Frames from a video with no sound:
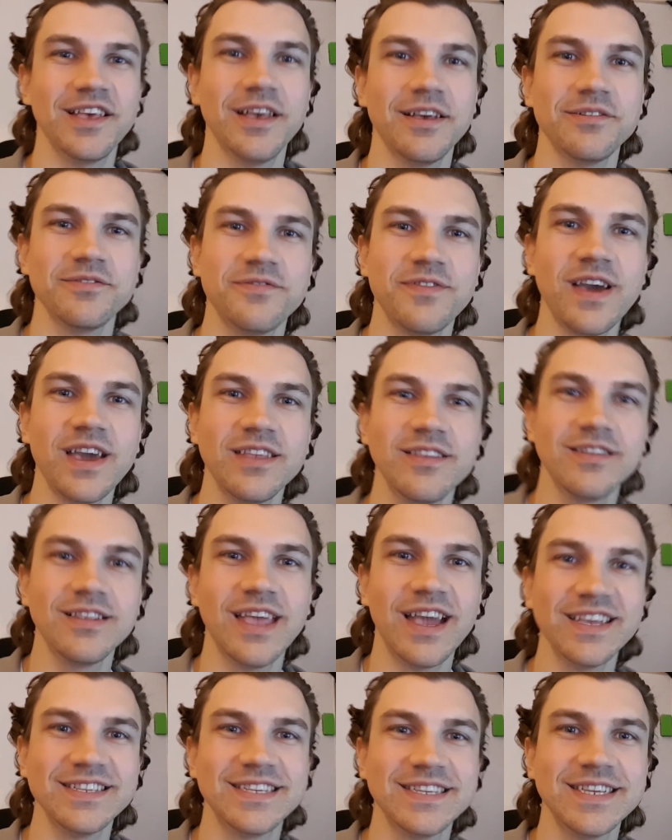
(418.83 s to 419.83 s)
Finally
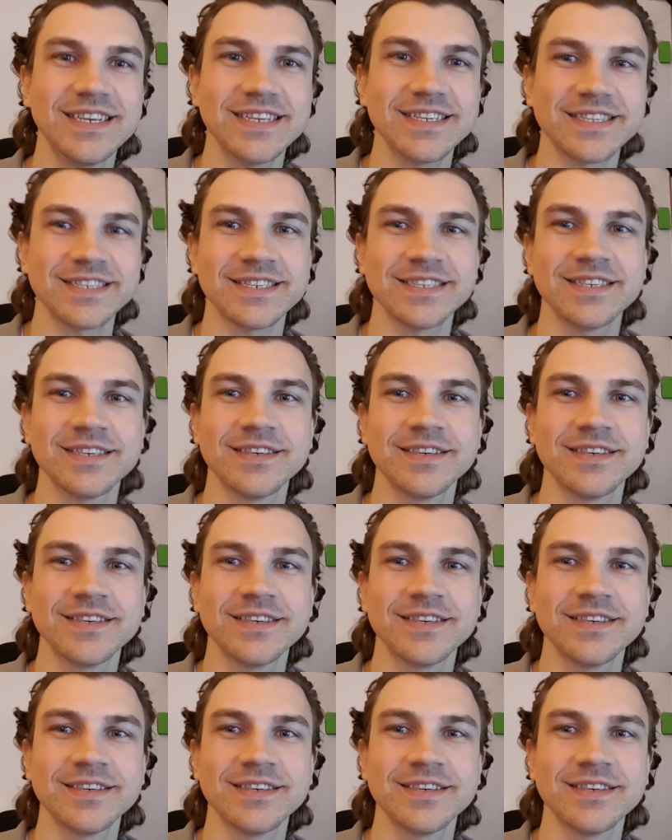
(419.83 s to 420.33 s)
I did it!